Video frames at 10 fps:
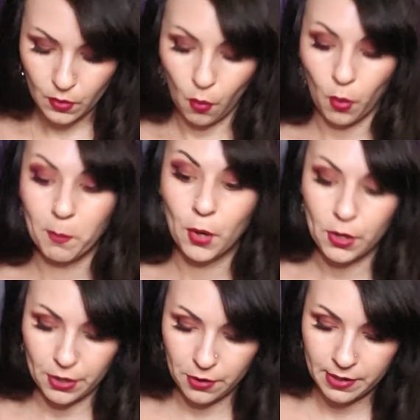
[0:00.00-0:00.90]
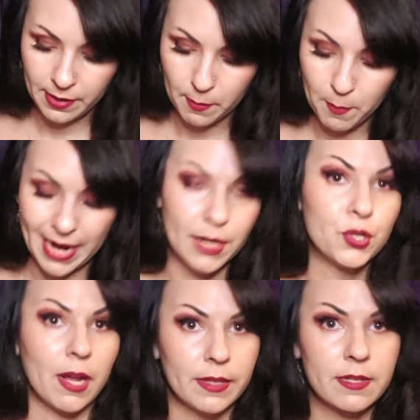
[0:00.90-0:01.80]
Or murdered by a
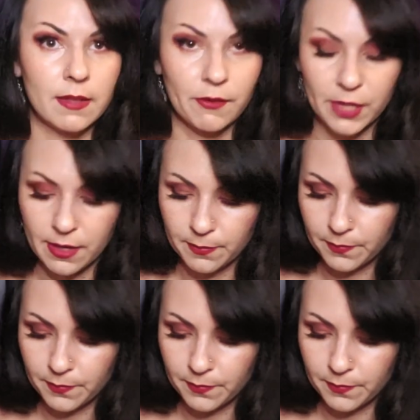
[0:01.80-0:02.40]
jealous lover.